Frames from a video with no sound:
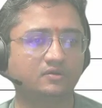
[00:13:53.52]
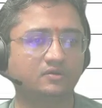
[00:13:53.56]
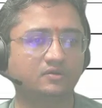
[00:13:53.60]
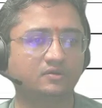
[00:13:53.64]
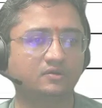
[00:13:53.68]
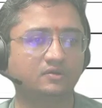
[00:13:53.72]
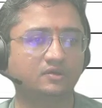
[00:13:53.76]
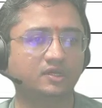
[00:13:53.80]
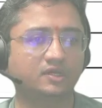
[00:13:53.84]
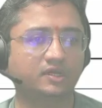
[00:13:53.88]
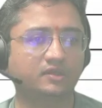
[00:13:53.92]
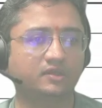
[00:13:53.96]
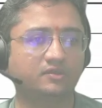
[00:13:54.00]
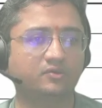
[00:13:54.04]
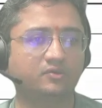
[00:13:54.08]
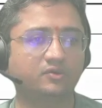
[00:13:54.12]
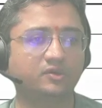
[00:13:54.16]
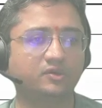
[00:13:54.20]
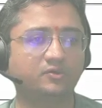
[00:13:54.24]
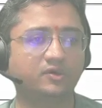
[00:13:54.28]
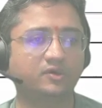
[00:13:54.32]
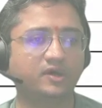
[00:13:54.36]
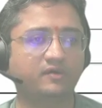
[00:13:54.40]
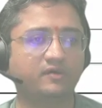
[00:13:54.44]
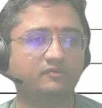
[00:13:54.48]
Yeah, so
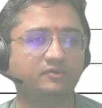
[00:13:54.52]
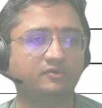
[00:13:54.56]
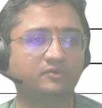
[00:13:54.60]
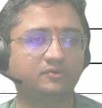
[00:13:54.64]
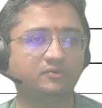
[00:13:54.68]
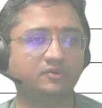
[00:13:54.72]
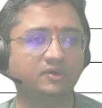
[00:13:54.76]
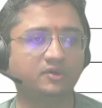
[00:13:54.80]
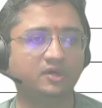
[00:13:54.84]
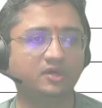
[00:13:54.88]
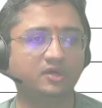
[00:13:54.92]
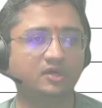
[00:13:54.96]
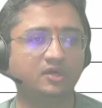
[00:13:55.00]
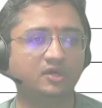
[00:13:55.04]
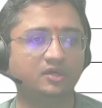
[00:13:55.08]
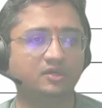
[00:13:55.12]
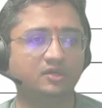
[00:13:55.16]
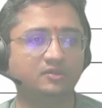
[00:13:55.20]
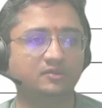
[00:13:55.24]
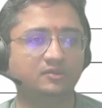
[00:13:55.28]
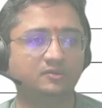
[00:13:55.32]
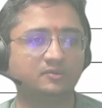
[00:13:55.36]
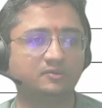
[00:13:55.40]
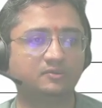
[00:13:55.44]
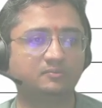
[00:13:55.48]
you have to
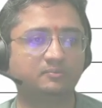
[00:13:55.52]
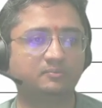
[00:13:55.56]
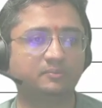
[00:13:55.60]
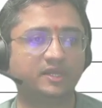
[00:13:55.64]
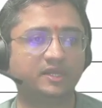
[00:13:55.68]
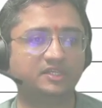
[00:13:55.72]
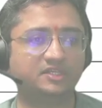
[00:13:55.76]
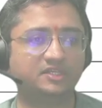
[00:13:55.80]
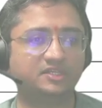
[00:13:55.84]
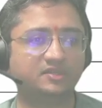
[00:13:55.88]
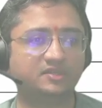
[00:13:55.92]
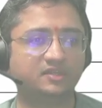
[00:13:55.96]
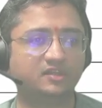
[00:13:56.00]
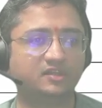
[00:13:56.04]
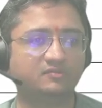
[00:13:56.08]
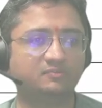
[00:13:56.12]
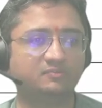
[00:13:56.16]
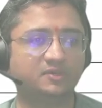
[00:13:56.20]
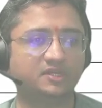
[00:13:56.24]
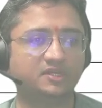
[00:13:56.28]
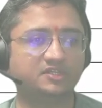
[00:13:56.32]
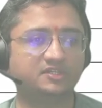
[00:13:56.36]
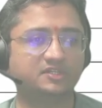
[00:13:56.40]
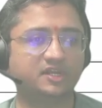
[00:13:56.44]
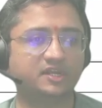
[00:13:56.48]
mention the
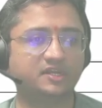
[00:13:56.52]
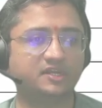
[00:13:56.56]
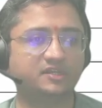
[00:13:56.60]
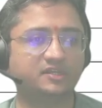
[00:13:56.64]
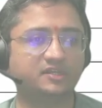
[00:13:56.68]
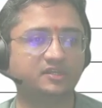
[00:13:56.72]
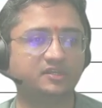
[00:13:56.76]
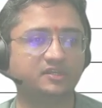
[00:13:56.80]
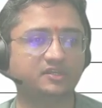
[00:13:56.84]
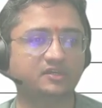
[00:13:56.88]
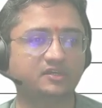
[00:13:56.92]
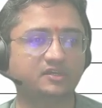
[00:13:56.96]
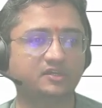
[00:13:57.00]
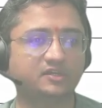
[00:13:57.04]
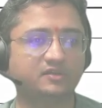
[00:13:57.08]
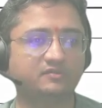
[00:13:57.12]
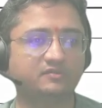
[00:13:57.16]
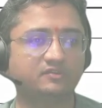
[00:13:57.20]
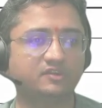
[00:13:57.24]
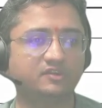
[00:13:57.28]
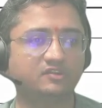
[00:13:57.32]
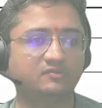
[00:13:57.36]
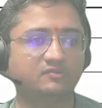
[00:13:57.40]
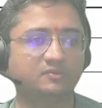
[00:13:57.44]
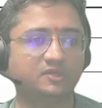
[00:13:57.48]
speech title here, give
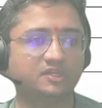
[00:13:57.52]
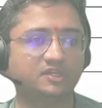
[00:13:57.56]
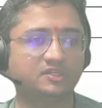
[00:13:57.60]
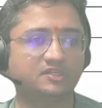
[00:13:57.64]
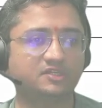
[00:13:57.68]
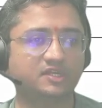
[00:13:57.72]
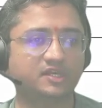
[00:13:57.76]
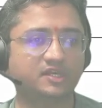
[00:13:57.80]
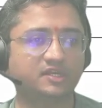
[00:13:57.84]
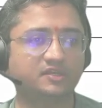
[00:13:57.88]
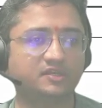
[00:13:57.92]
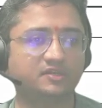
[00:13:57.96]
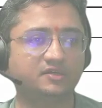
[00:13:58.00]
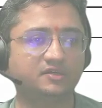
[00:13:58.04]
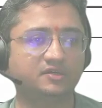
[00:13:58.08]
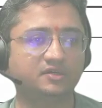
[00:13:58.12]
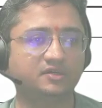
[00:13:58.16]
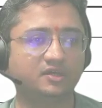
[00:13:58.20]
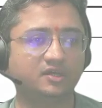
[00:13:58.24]
the speech date,